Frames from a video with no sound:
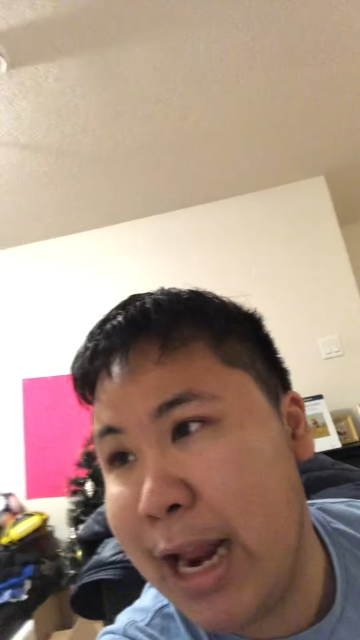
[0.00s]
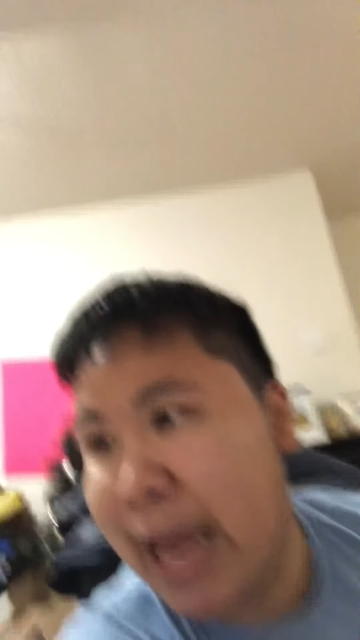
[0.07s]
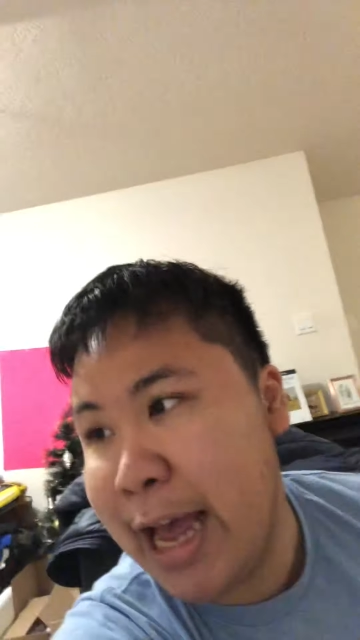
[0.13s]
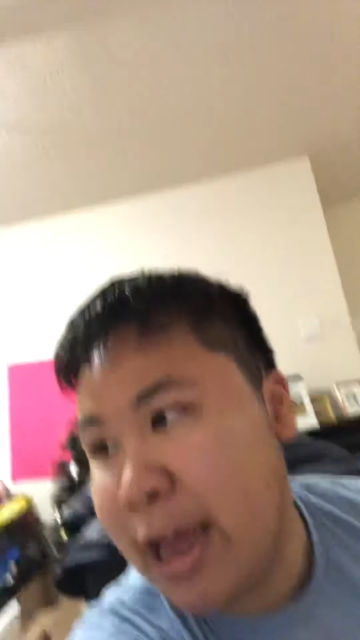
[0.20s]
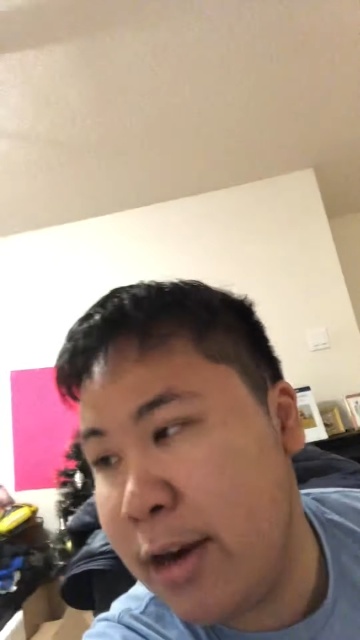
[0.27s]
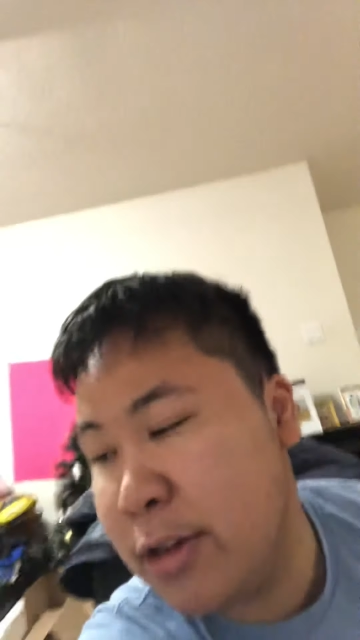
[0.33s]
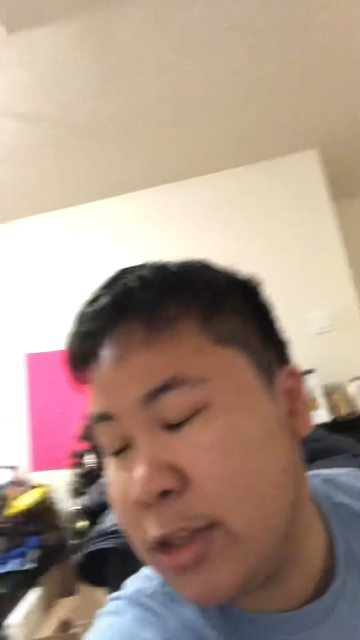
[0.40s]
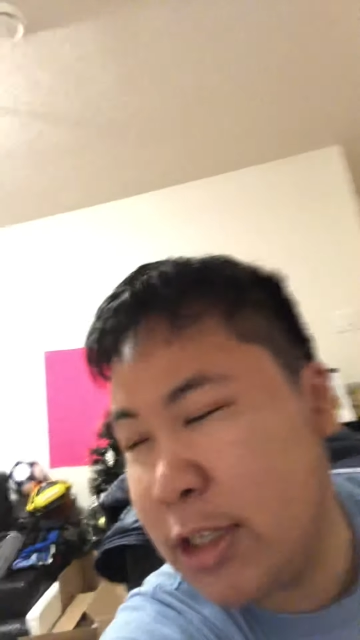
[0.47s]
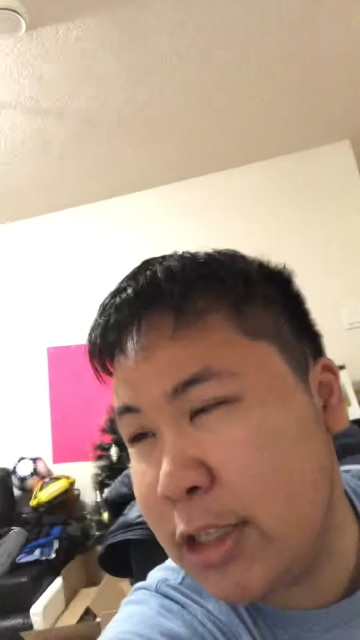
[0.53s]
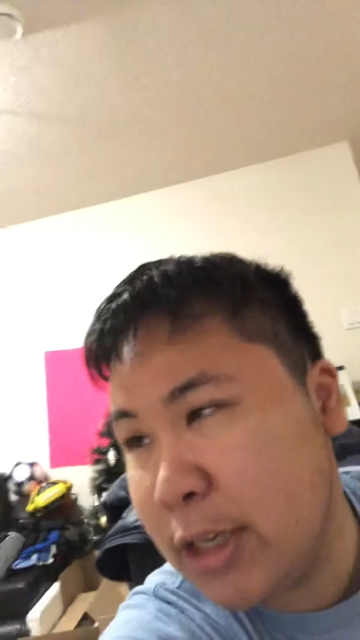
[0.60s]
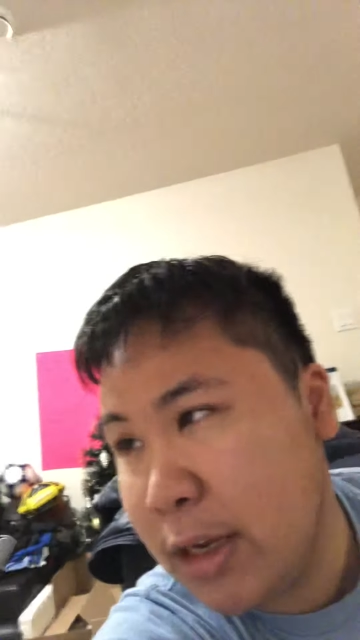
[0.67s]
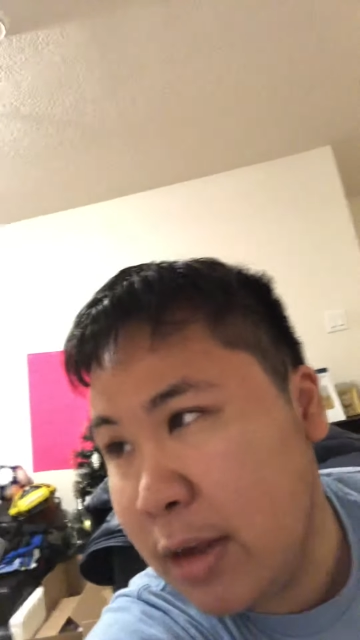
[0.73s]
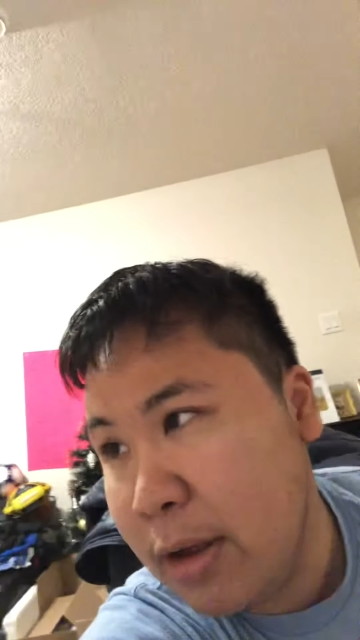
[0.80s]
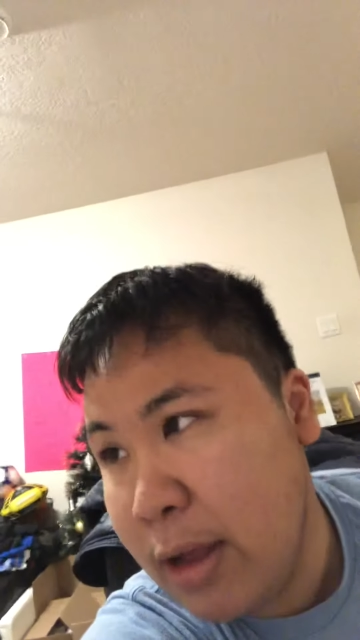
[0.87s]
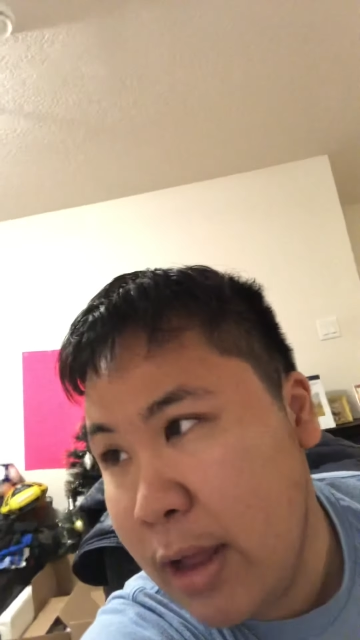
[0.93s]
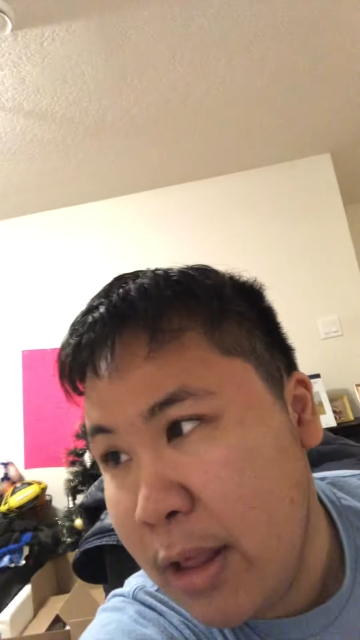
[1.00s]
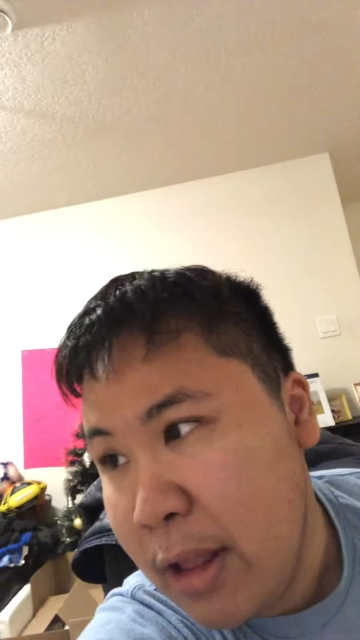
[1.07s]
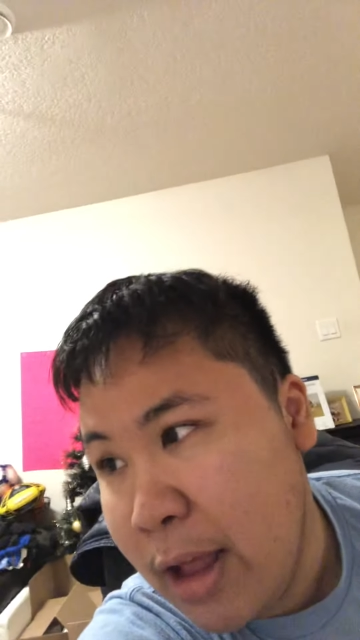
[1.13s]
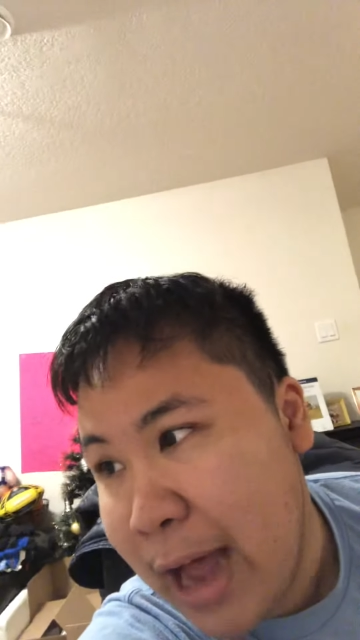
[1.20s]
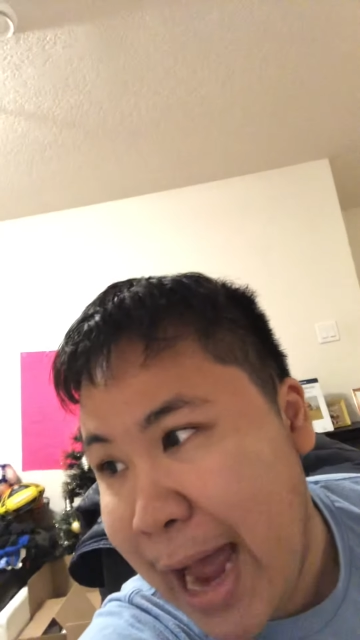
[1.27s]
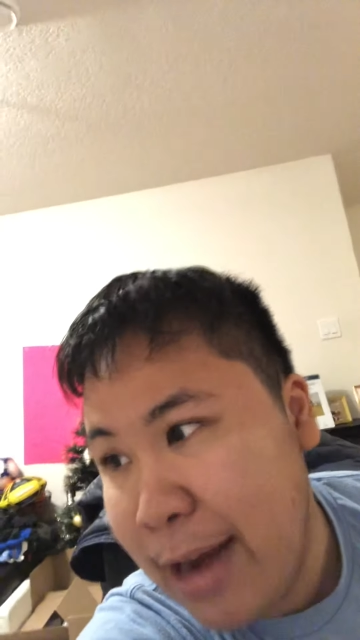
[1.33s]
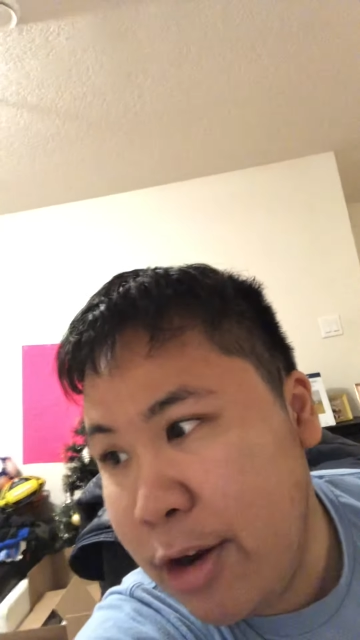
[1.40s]
And
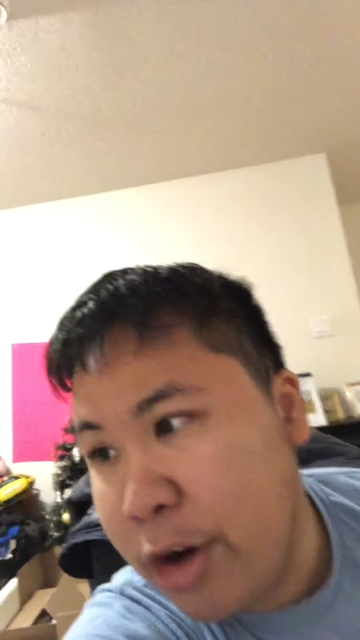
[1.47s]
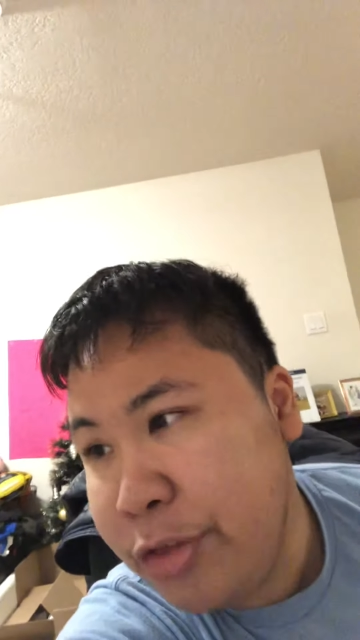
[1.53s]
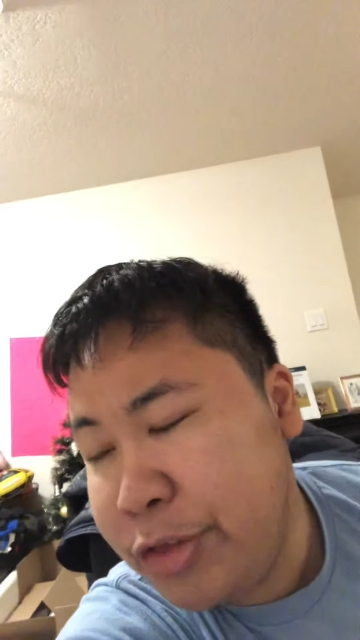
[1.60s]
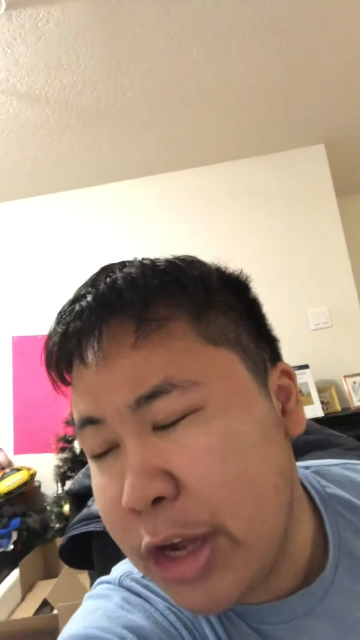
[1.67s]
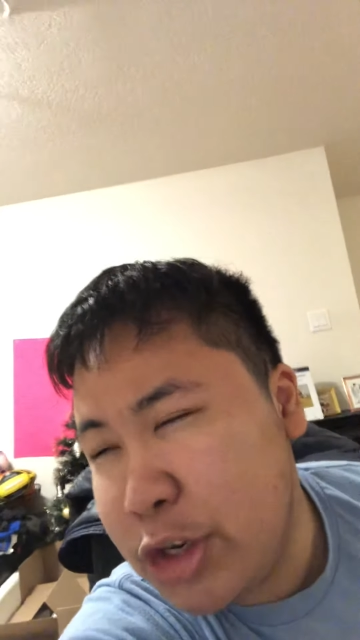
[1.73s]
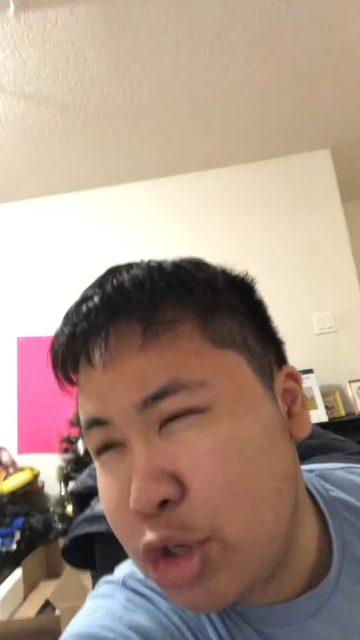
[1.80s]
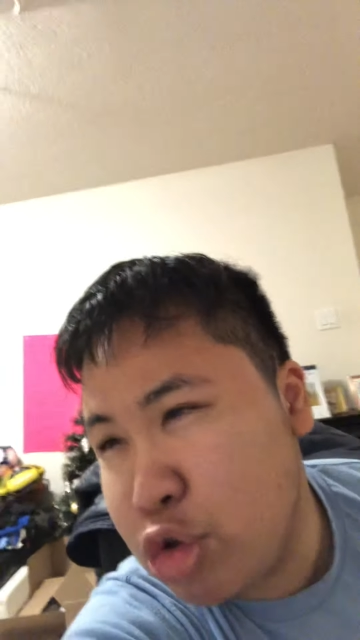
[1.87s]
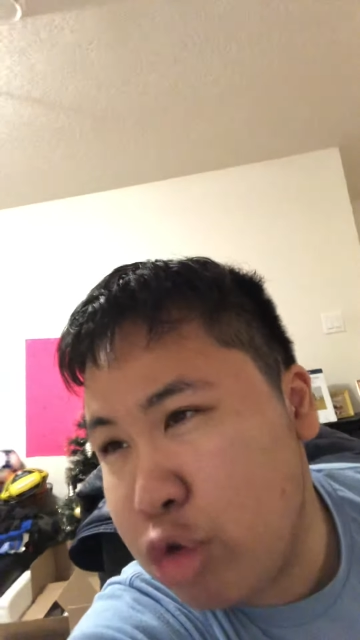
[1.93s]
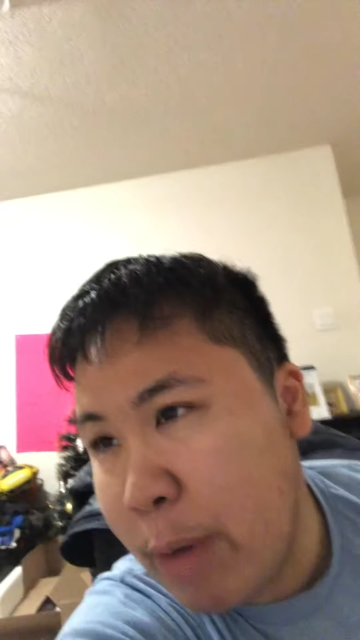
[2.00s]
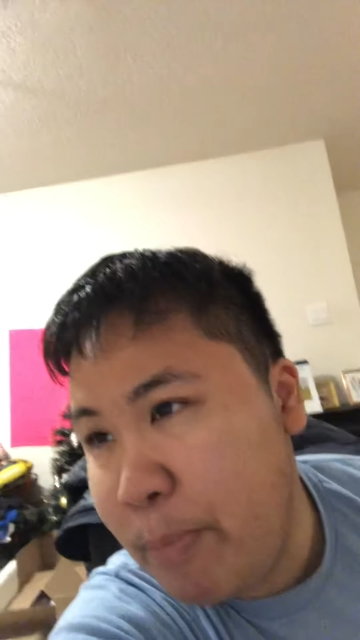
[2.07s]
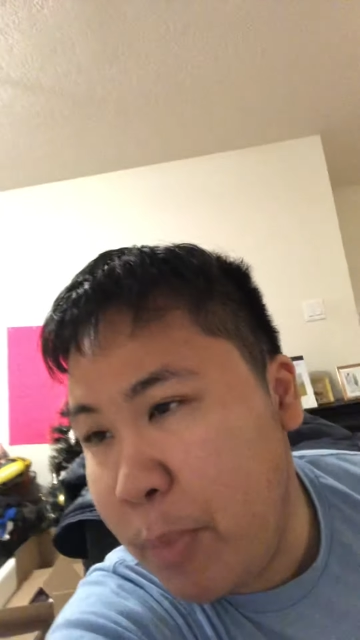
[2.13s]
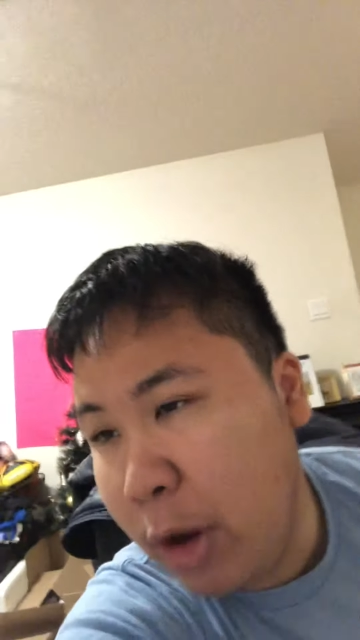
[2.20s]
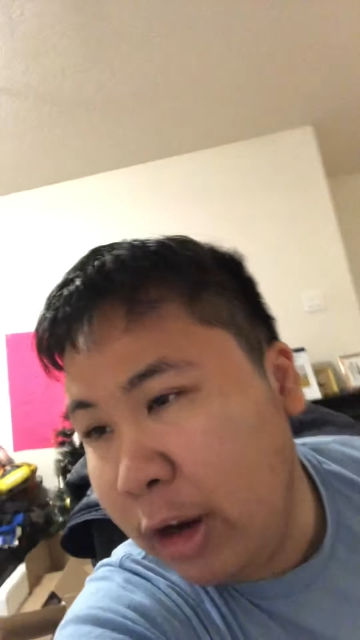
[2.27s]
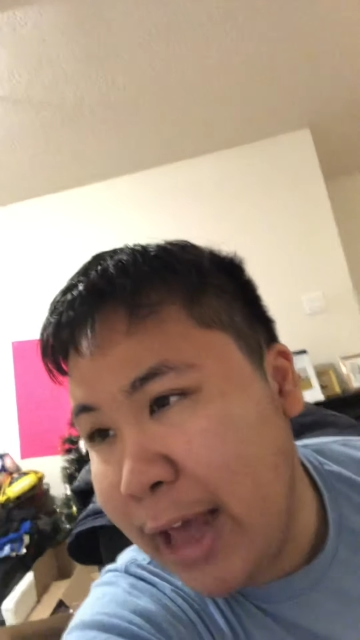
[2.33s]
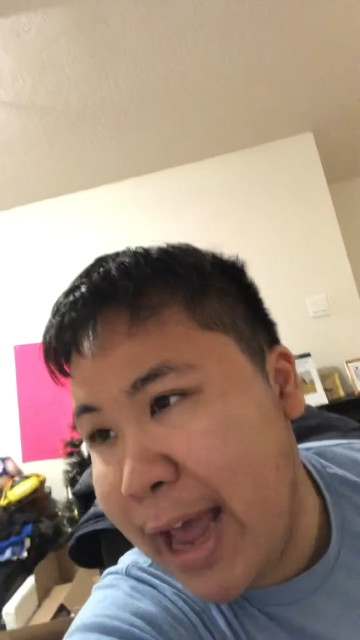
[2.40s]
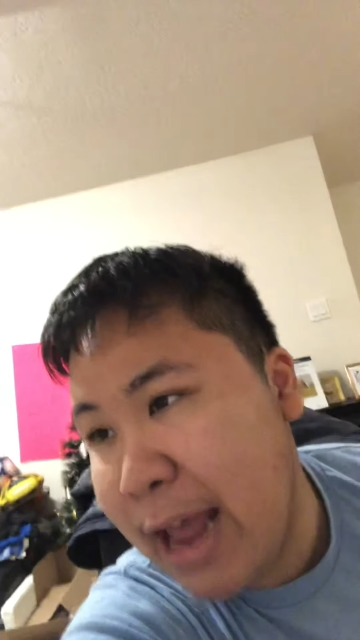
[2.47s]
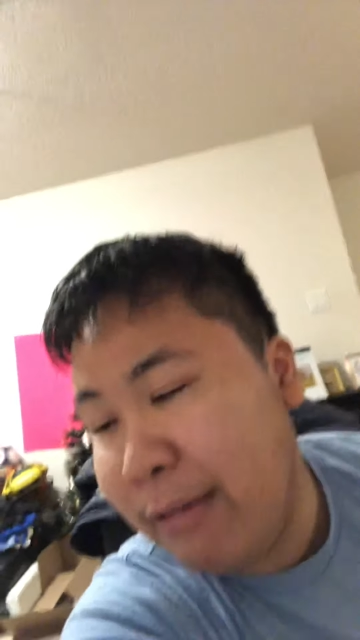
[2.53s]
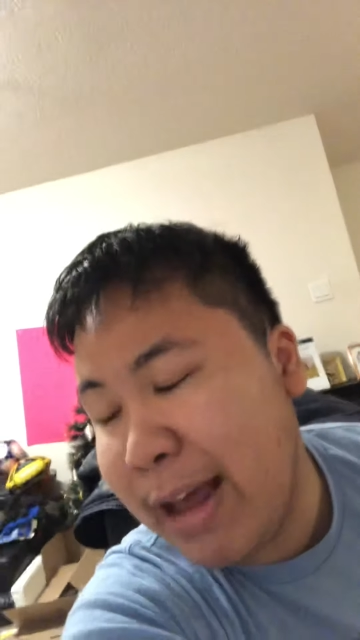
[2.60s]
I learned the triplet,